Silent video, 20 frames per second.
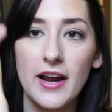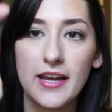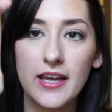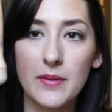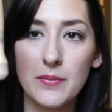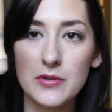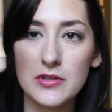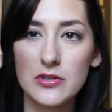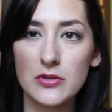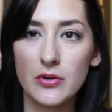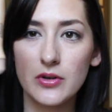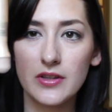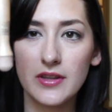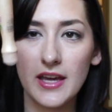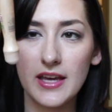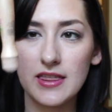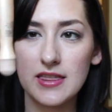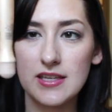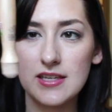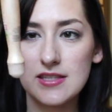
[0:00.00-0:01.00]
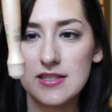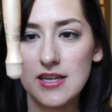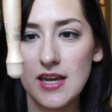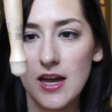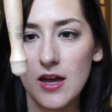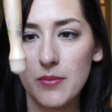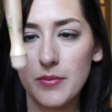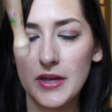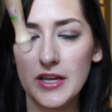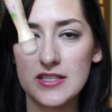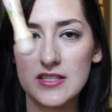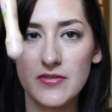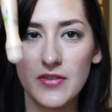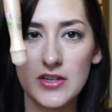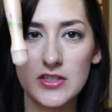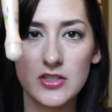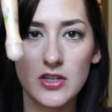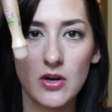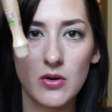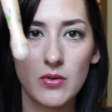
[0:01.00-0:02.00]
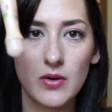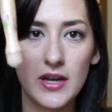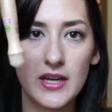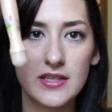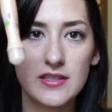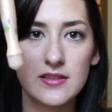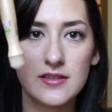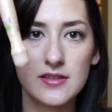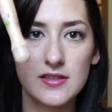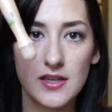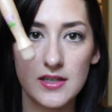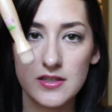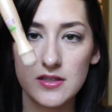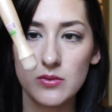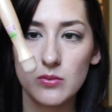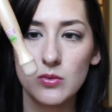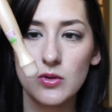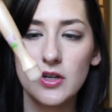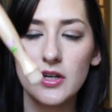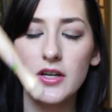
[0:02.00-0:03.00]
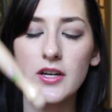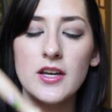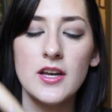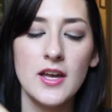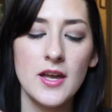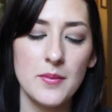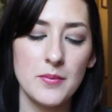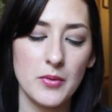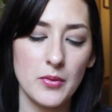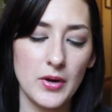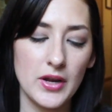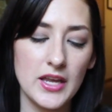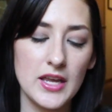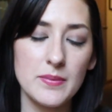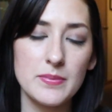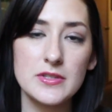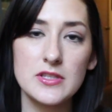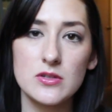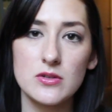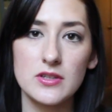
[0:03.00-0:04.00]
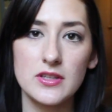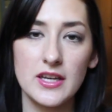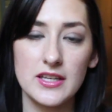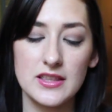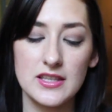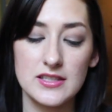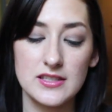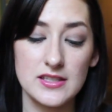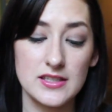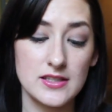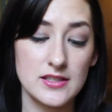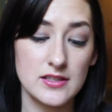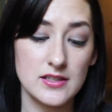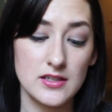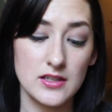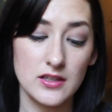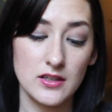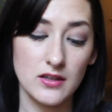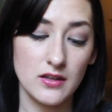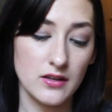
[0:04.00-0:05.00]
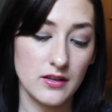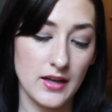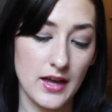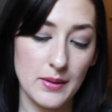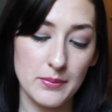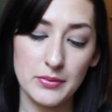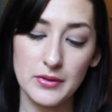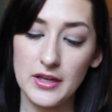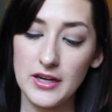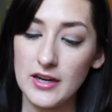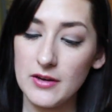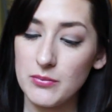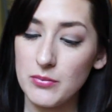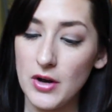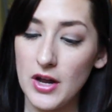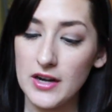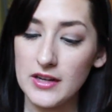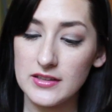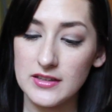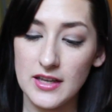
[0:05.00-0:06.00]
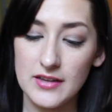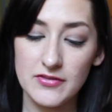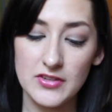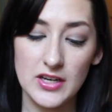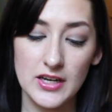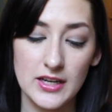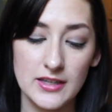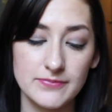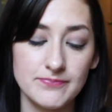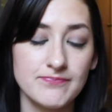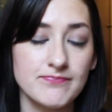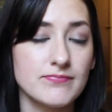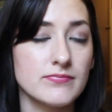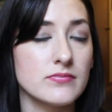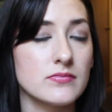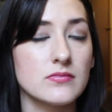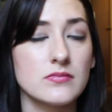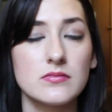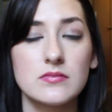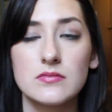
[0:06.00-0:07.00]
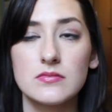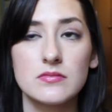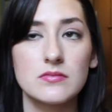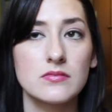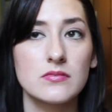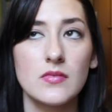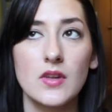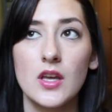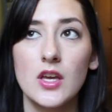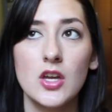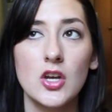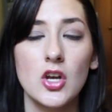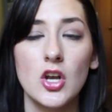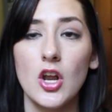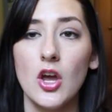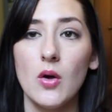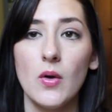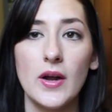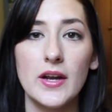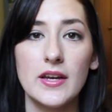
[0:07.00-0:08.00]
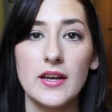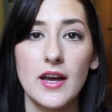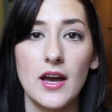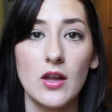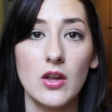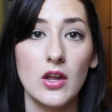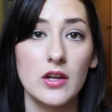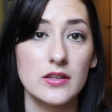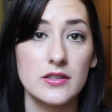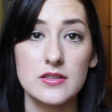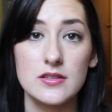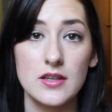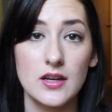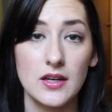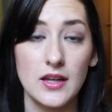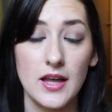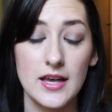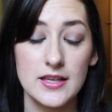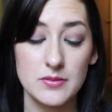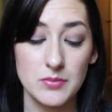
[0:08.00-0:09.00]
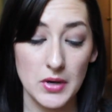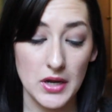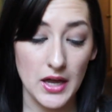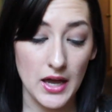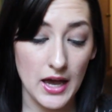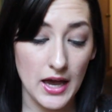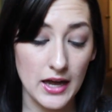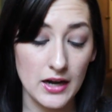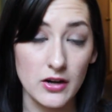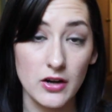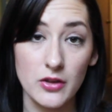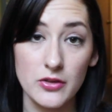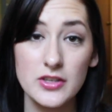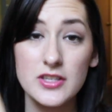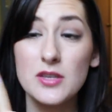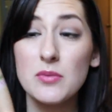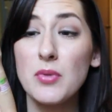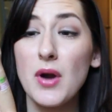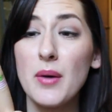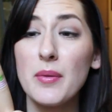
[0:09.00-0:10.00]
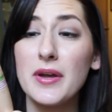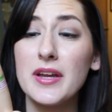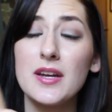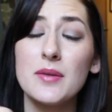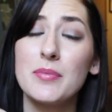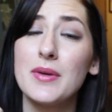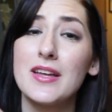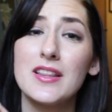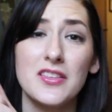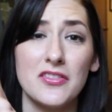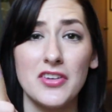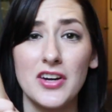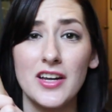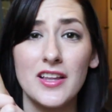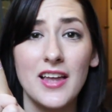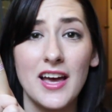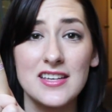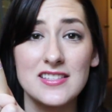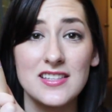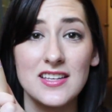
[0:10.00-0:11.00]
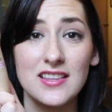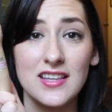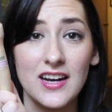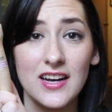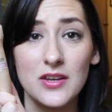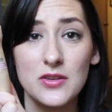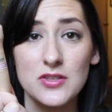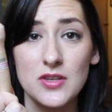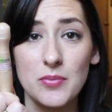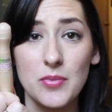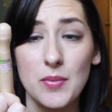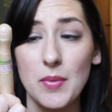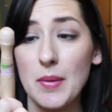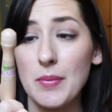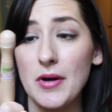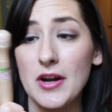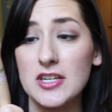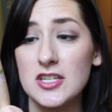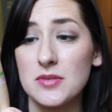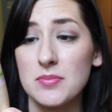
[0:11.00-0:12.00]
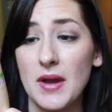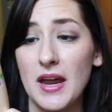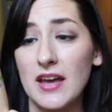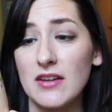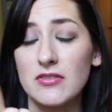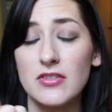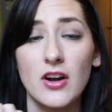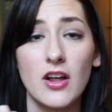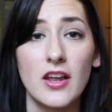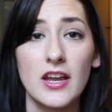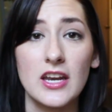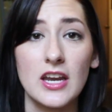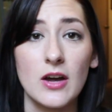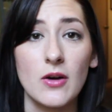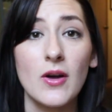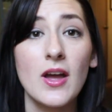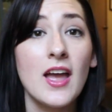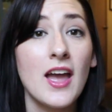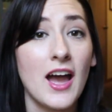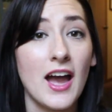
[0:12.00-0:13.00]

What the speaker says: I keep it stored like this now because if I don't, it doesn't work. But when I keep it stored like this, it's still got plenty of product left in it. No idea how long this is going to last me. I don't know. This will probably end up being the very last thing that I use up in my project pan for all I know.